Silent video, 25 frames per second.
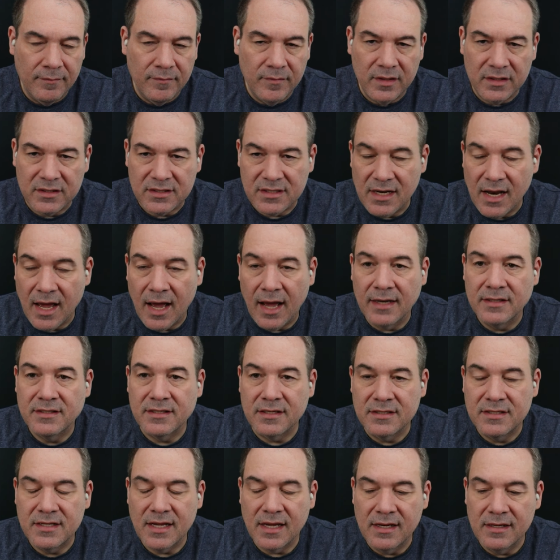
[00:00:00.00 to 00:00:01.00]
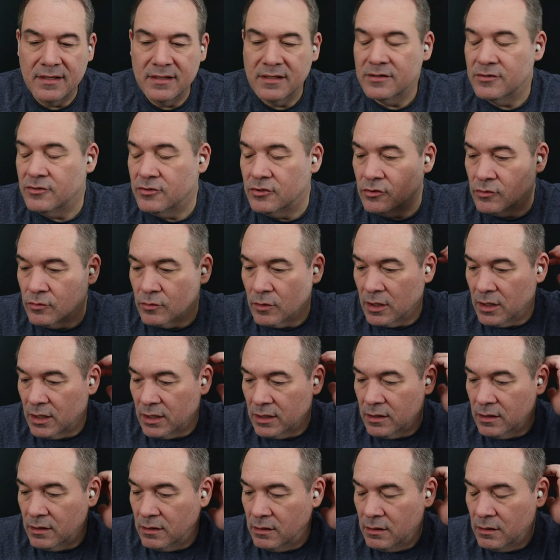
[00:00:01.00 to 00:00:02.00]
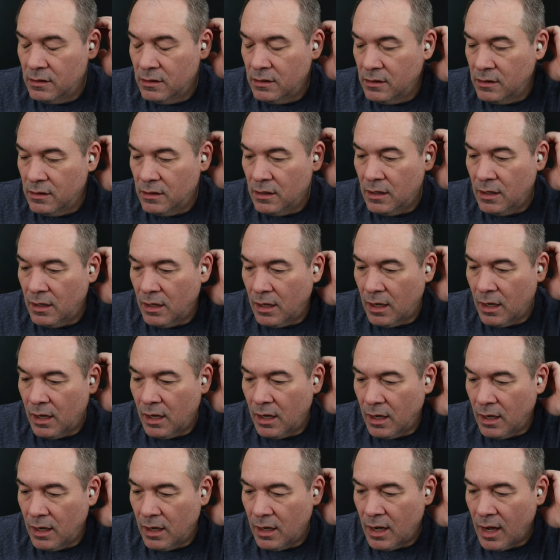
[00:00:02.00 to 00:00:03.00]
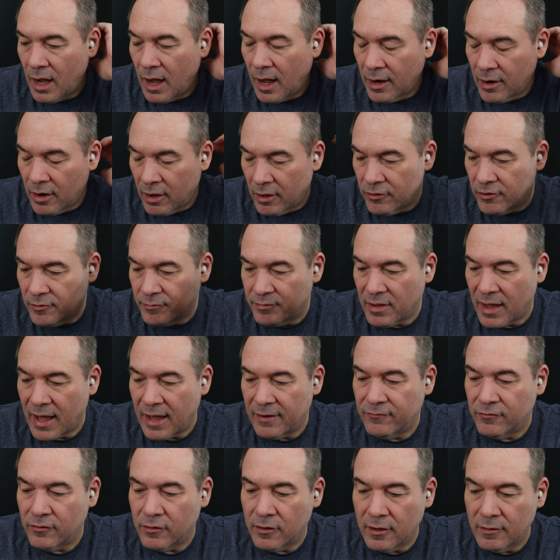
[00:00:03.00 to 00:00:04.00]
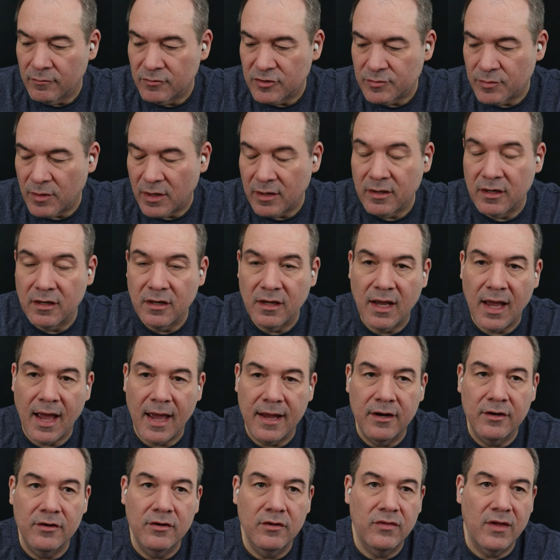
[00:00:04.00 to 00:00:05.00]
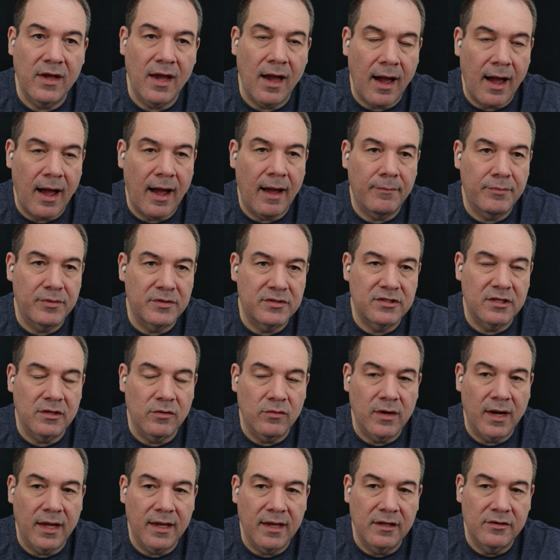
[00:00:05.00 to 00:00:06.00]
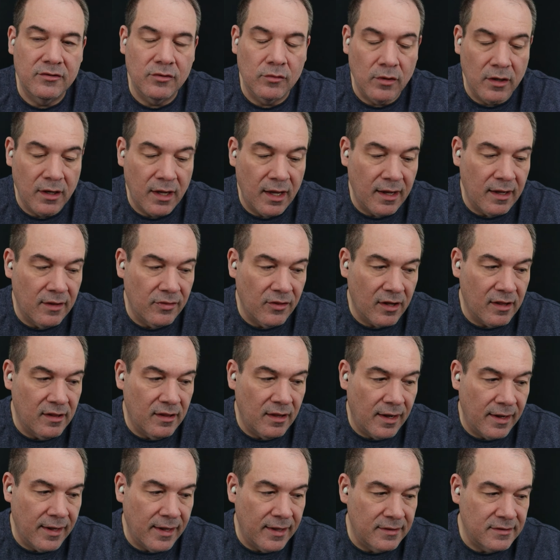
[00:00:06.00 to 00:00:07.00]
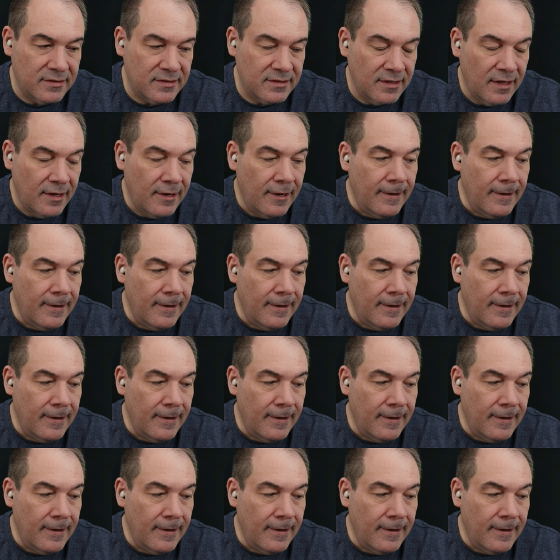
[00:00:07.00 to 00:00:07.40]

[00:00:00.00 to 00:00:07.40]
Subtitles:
It's not intended to run on other platforms, but I'm going to kind of do the opposite when I get to working on the clients.